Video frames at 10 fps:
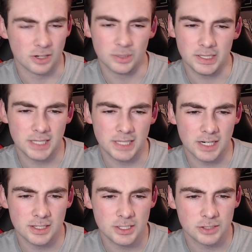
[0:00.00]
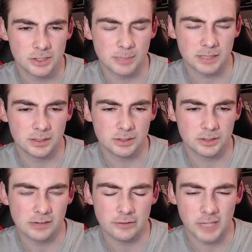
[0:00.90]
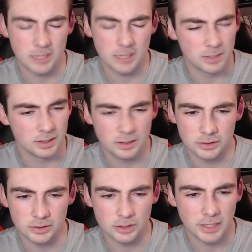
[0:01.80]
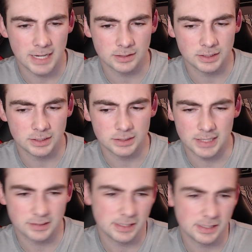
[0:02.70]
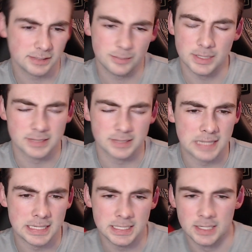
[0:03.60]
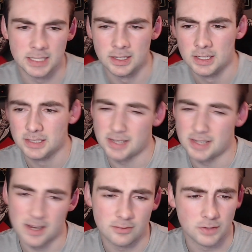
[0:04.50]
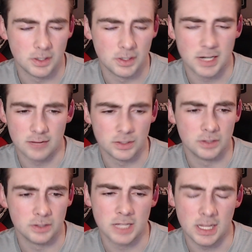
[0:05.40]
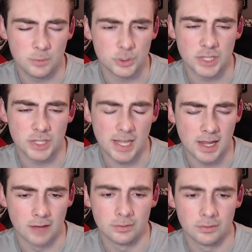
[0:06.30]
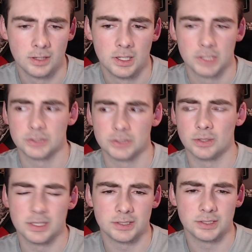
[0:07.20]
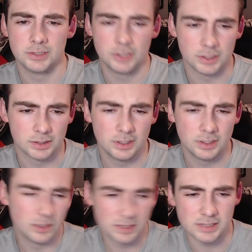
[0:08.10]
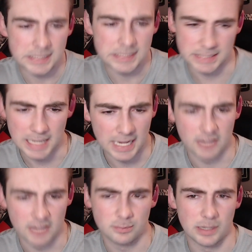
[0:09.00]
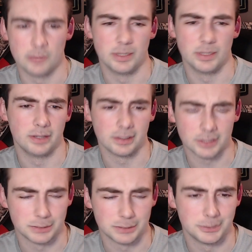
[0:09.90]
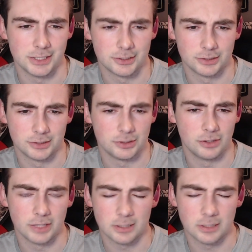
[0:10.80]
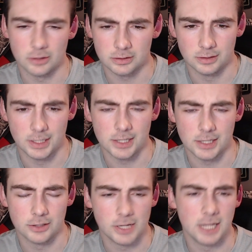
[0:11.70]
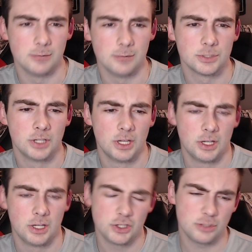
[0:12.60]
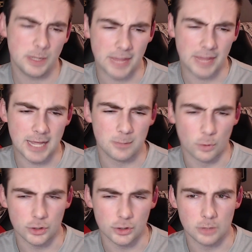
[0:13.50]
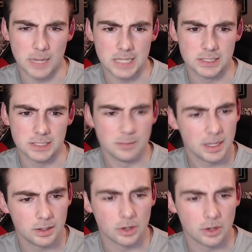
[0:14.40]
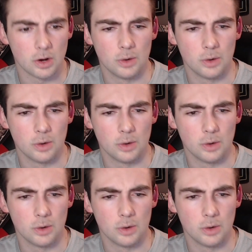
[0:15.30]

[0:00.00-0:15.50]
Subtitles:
there that you'd expect in a survival game, but it's early access, and that's something that's not needed to have fun and have a good game, which they have. So this is just, this is easy to add. Better building, customizations, they can look to any other games just to be able to add more to your base and make it your own.